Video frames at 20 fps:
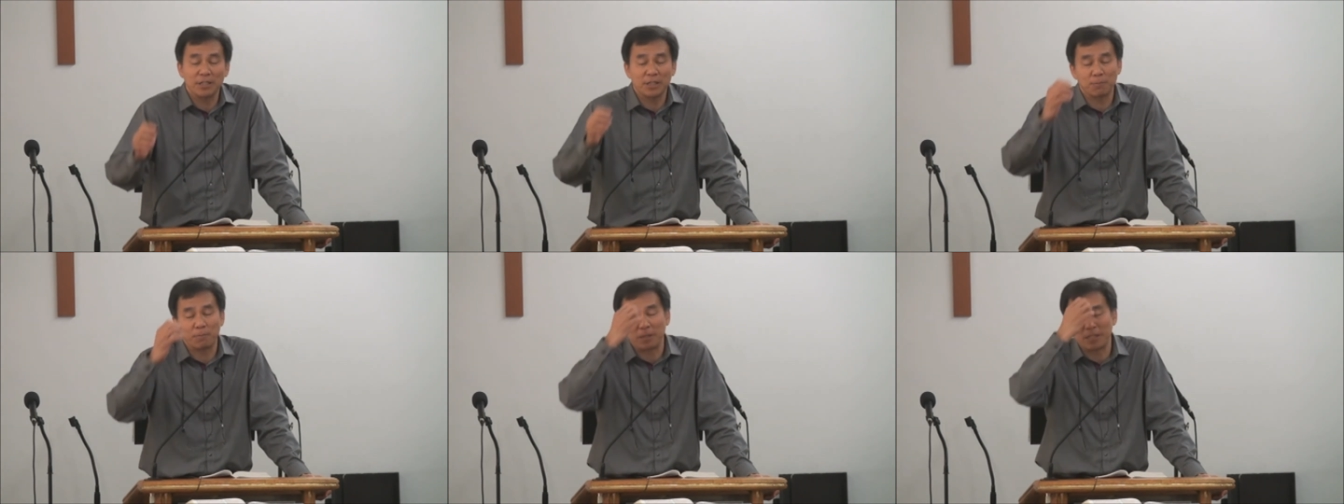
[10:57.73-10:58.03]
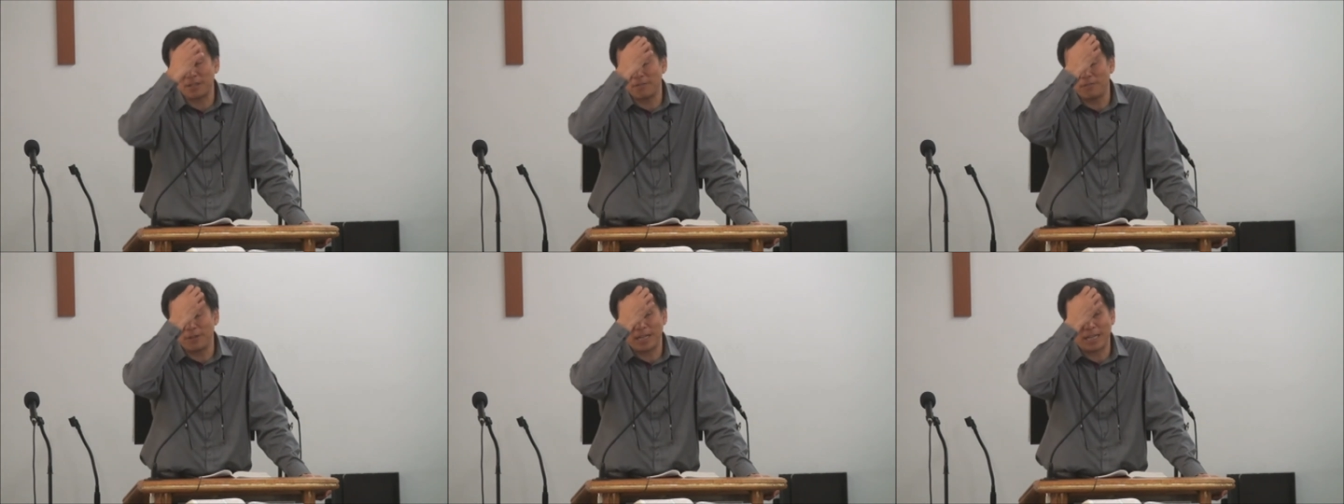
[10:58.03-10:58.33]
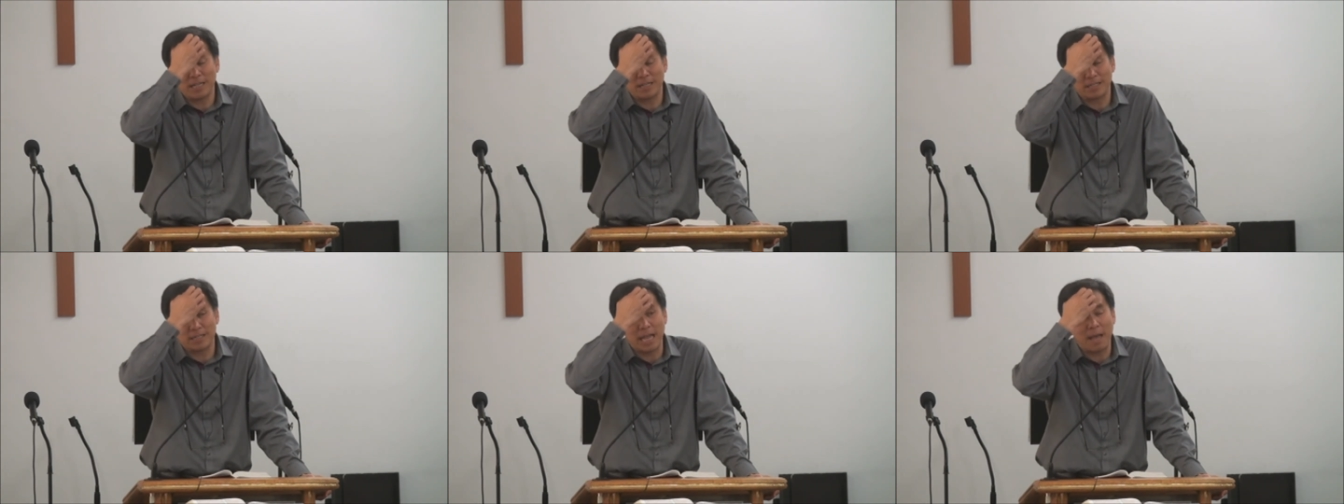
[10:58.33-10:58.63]
a
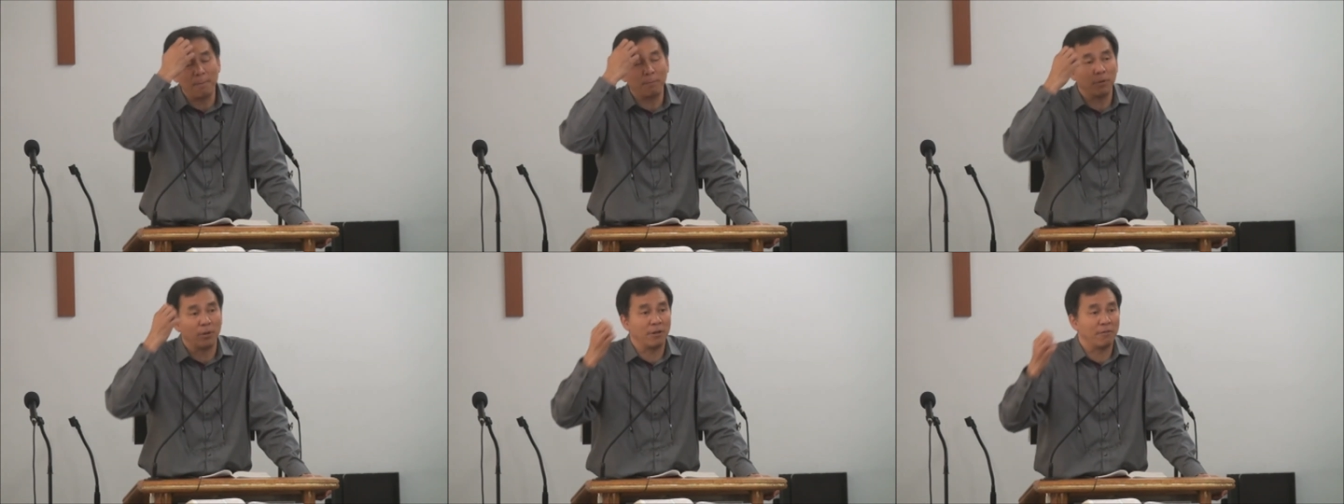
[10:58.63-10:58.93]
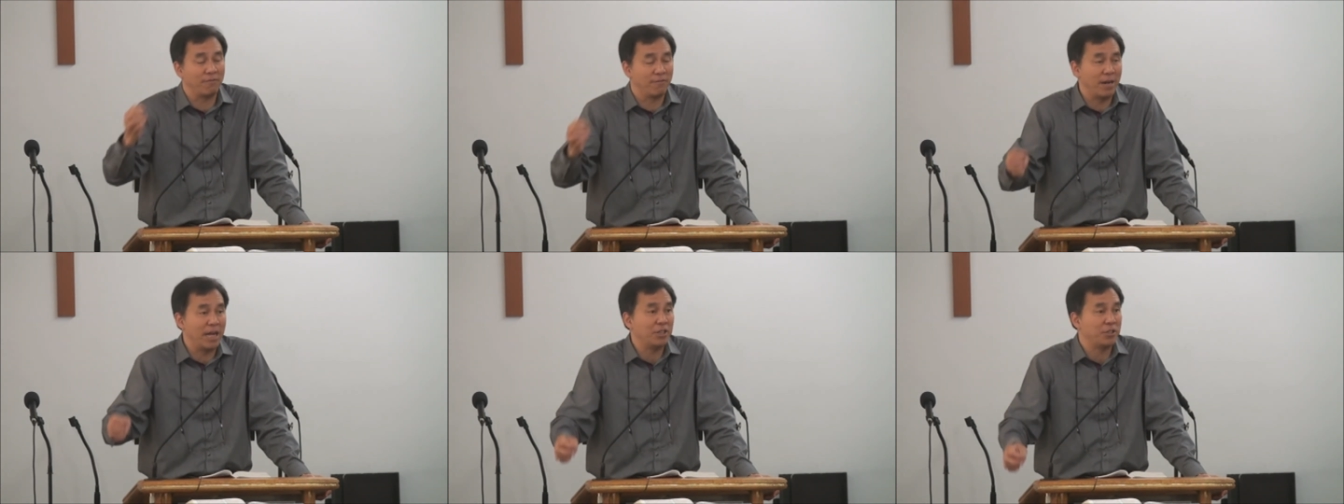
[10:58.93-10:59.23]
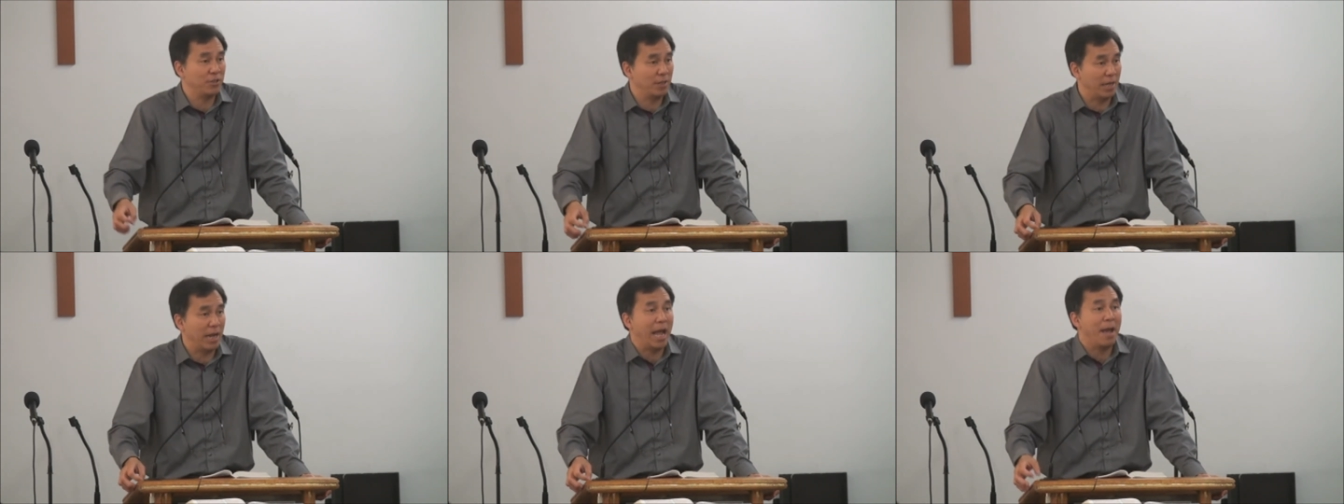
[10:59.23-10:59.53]
specific example of
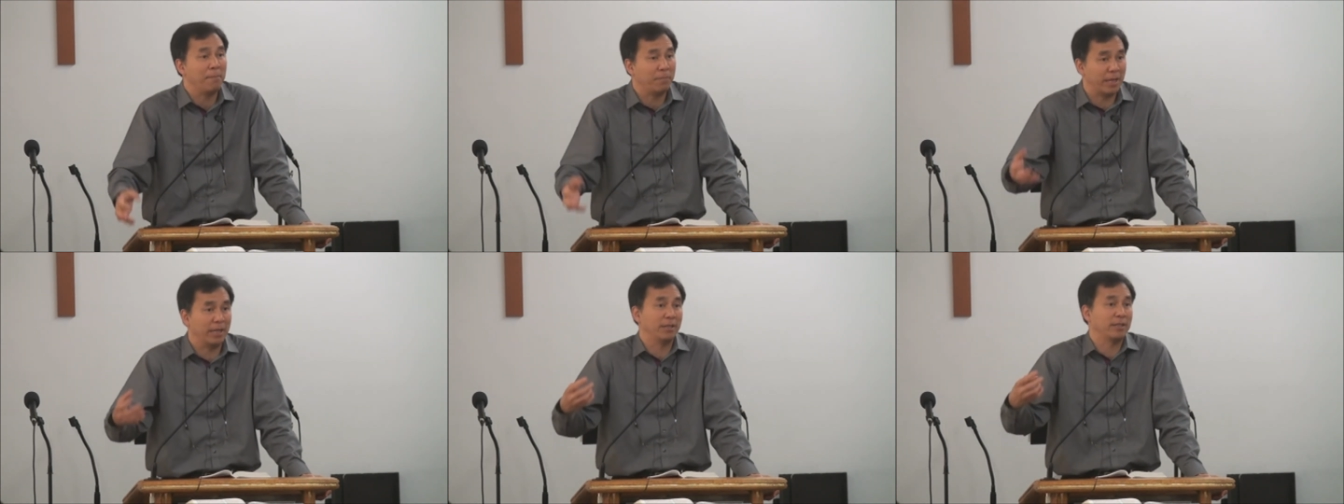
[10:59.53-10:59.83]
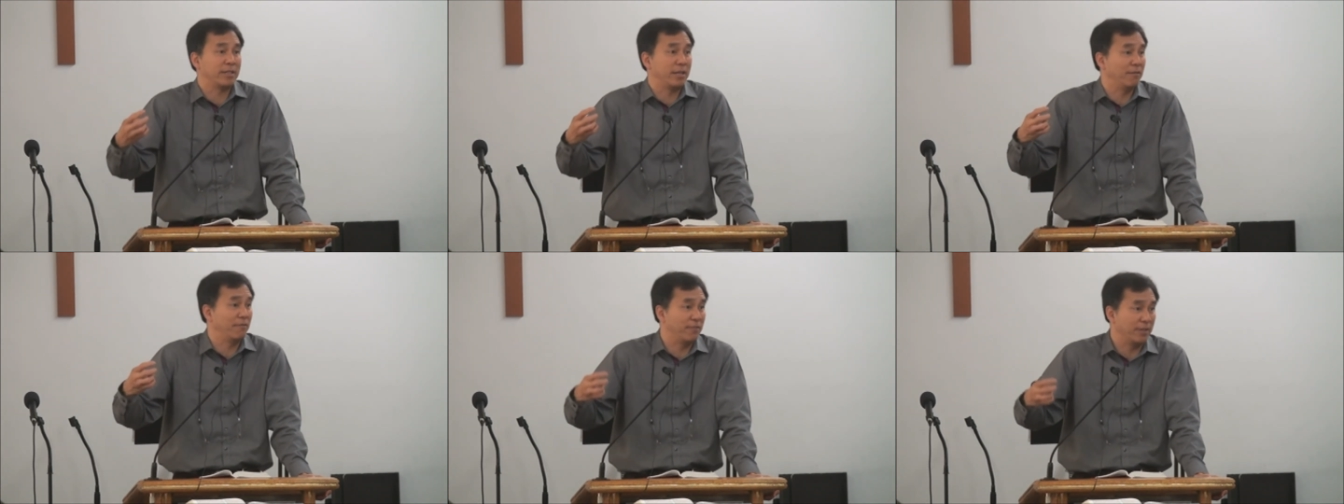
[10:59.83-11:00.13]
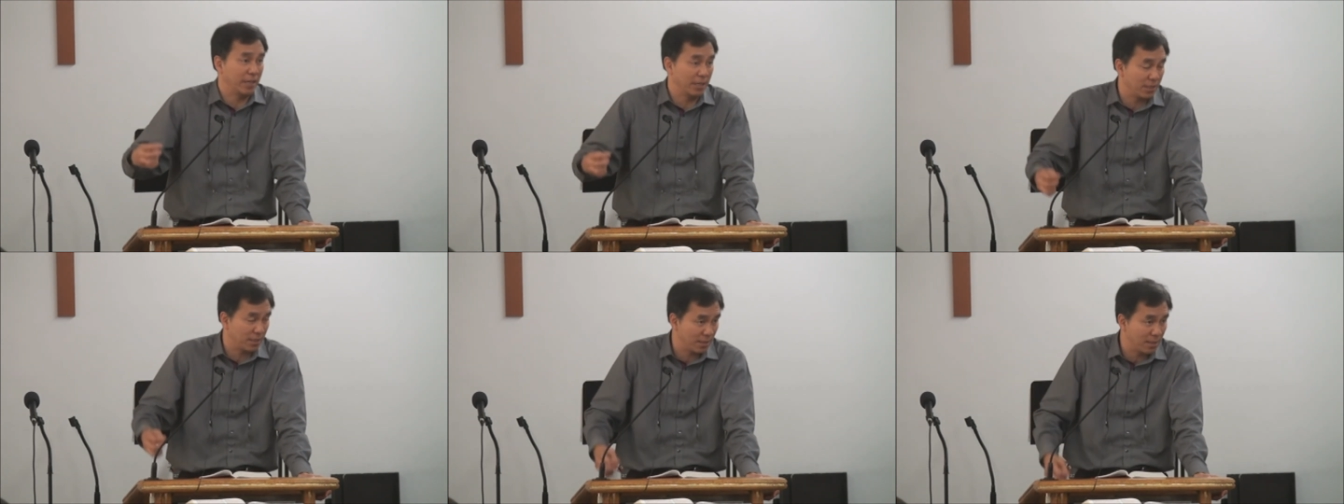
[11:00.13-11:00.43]
rational. I'm guilty of
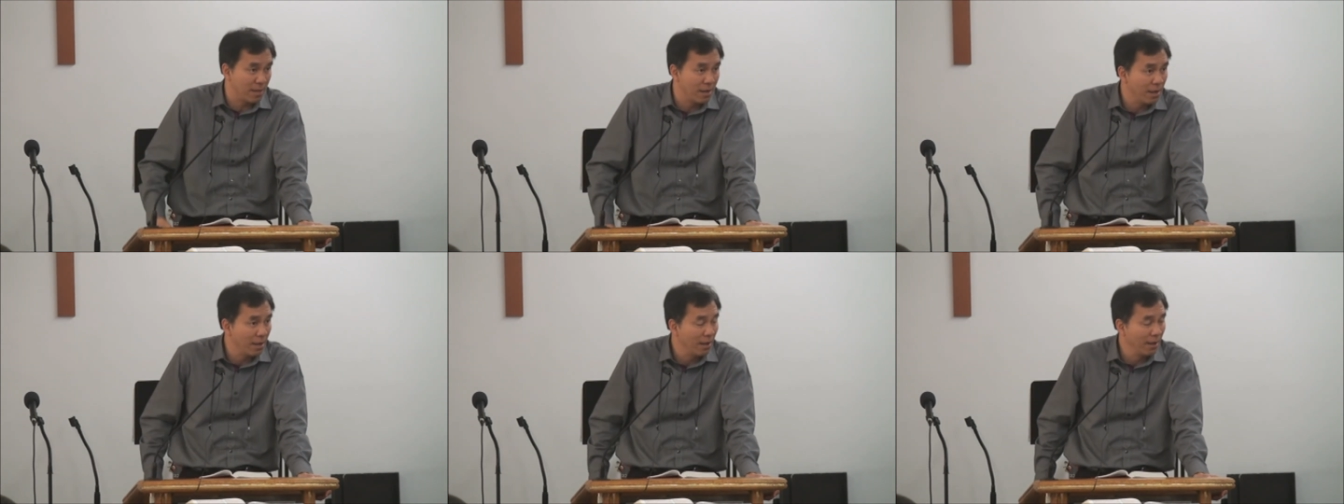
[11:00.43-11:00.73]
this.